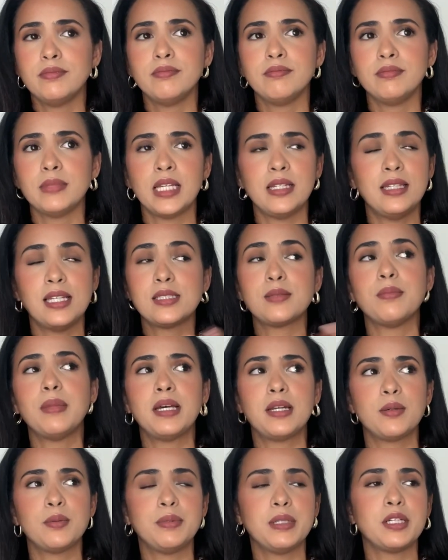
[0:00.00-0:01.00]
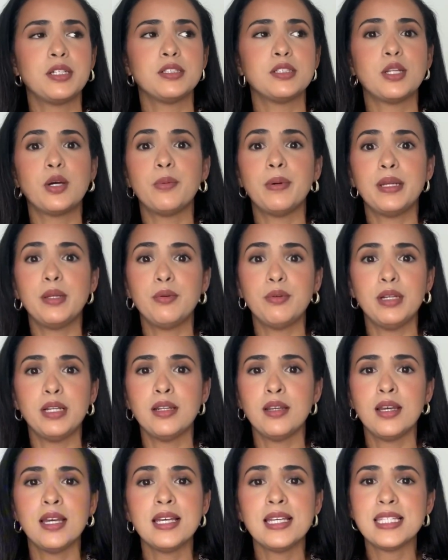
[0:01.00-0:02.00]
it doesn't matter, because nobody will
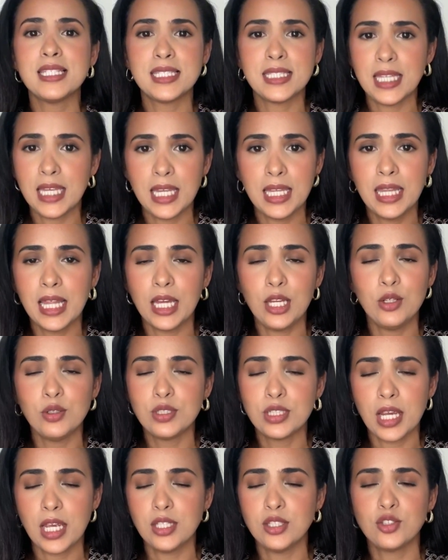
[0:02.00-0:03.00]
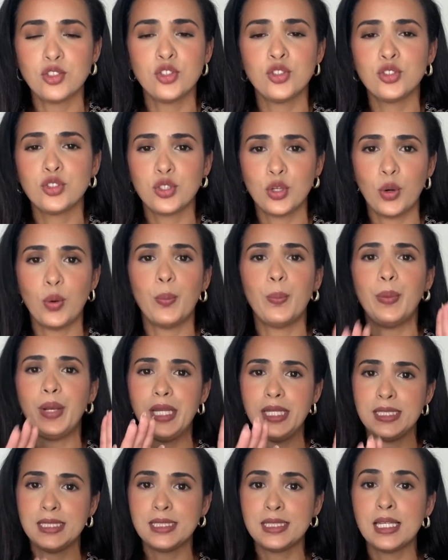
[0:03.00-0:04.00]
see that you changed. So
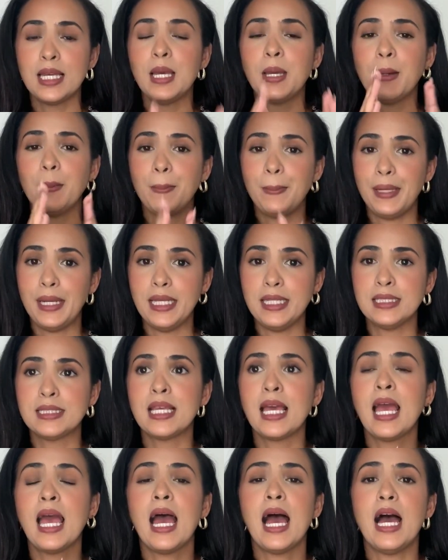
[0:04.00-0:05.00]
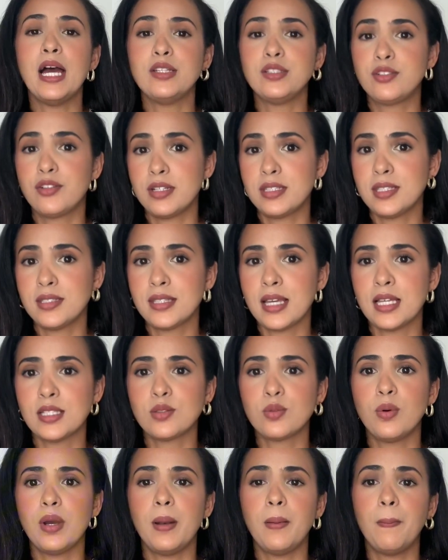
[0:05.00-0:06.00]
please, please. And dresses as
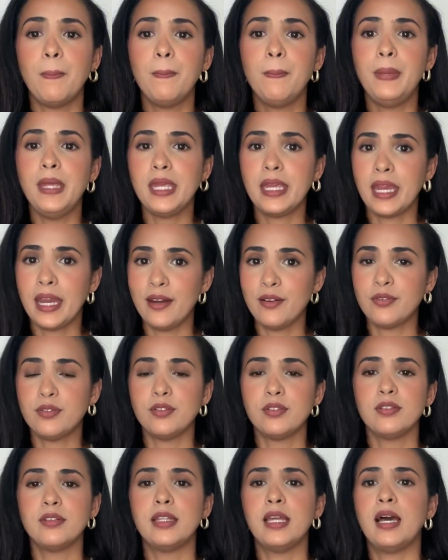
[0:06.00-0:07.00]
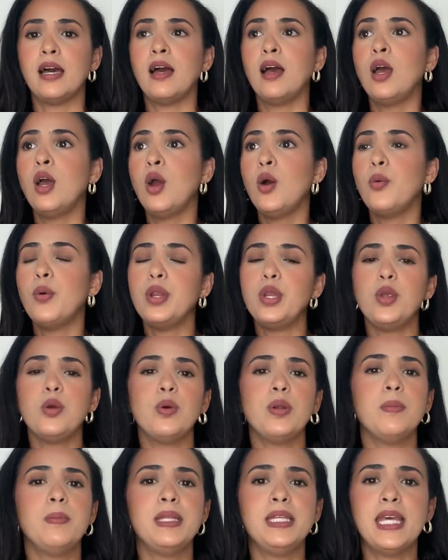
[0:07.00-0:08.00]
well, be careful that when you will
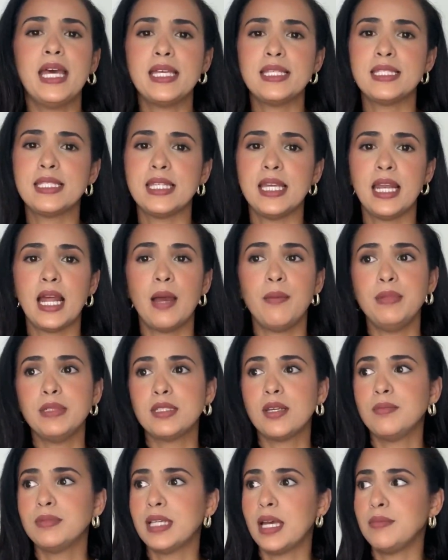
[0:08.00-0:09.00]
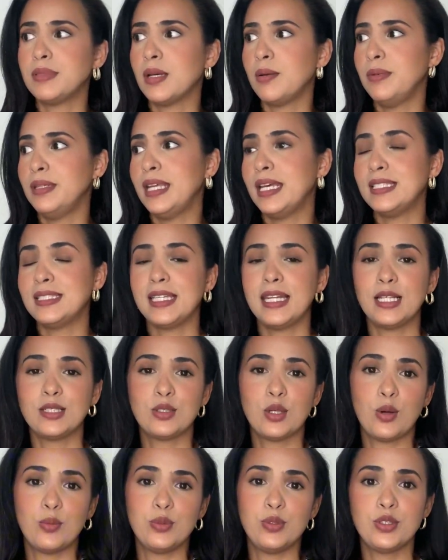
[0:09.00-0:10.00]
be dancing, I mean, sometimes I'll be dancing at
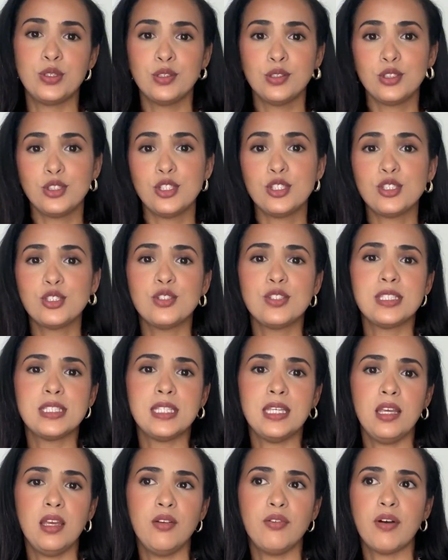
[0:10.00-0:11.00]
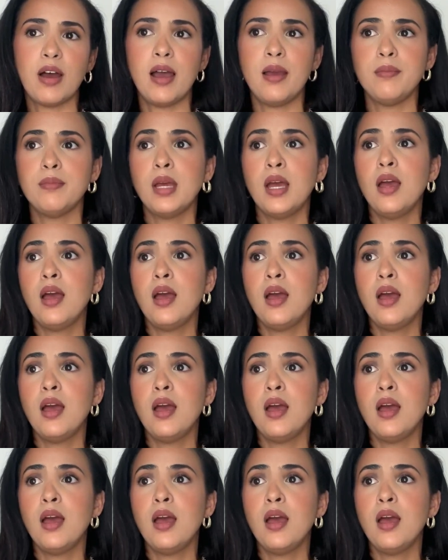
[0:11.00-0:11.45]
home just to see if I'm